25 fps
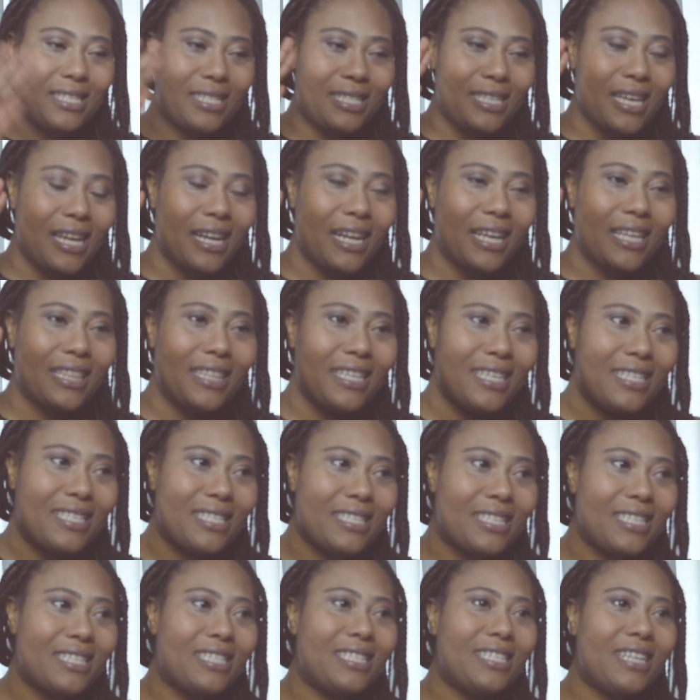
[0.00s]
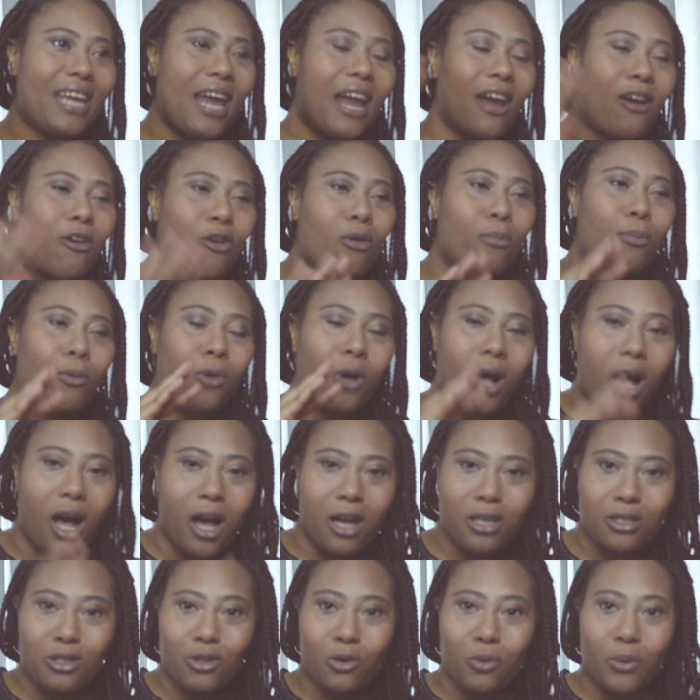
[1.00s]
setting these terrible
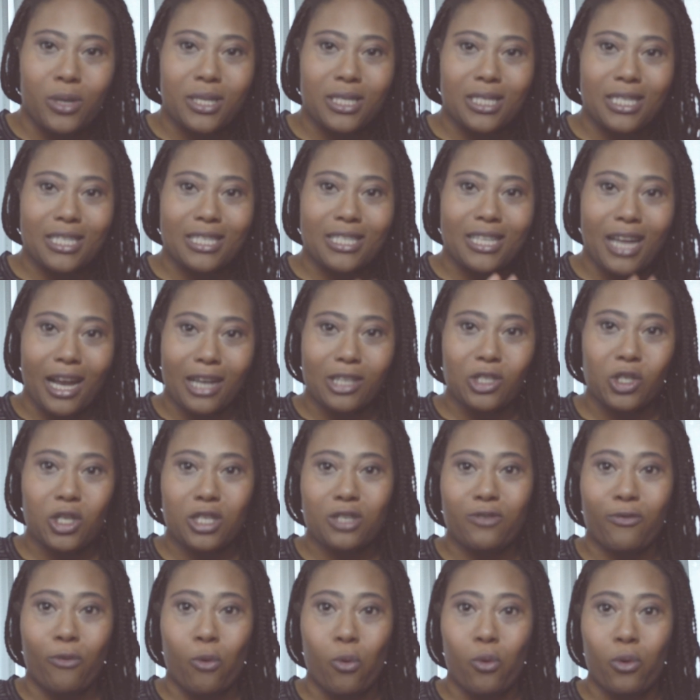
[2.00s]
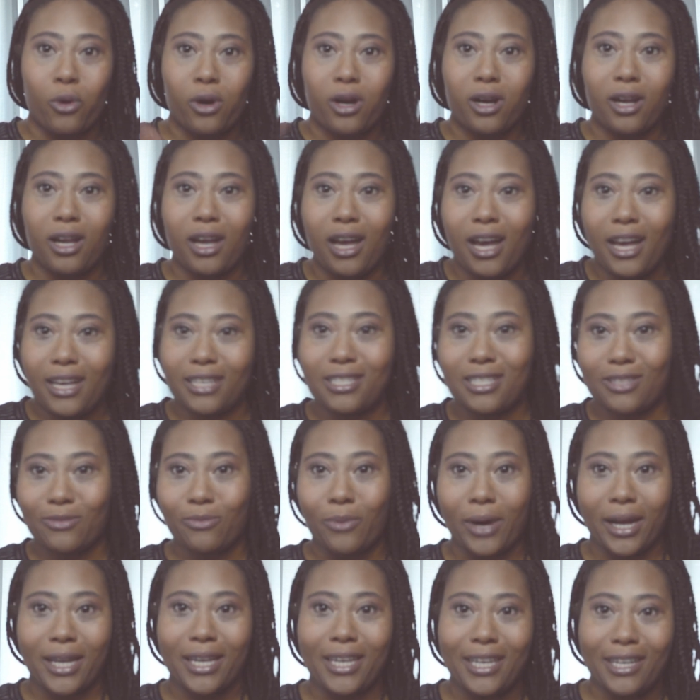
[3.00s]
consequences, not just for us
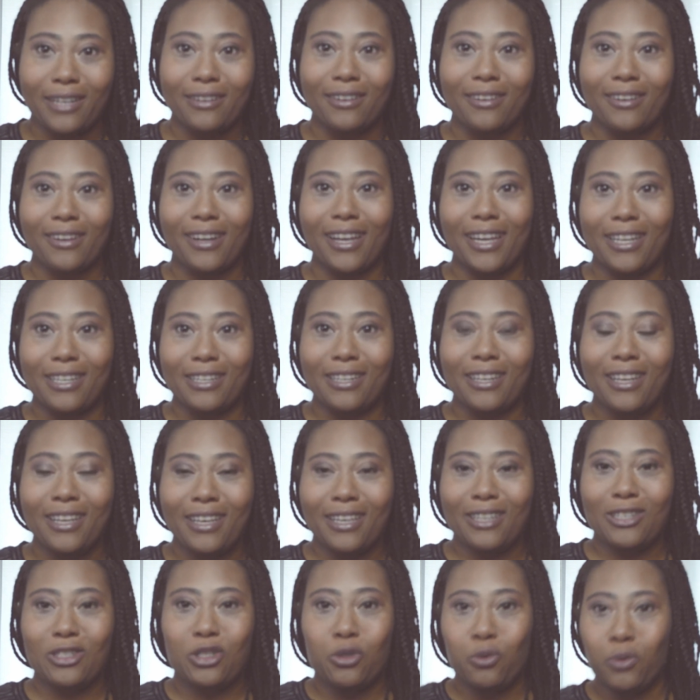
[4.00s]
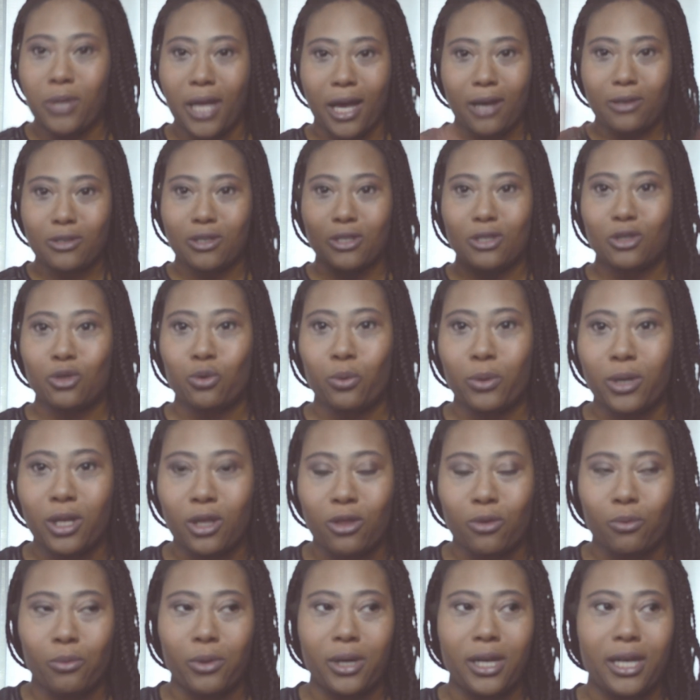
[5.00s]
right here in
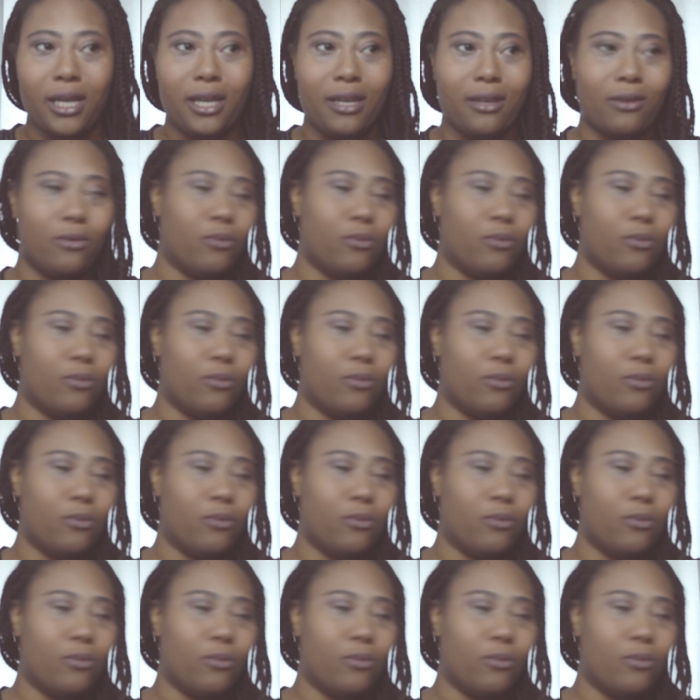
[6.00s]
2023.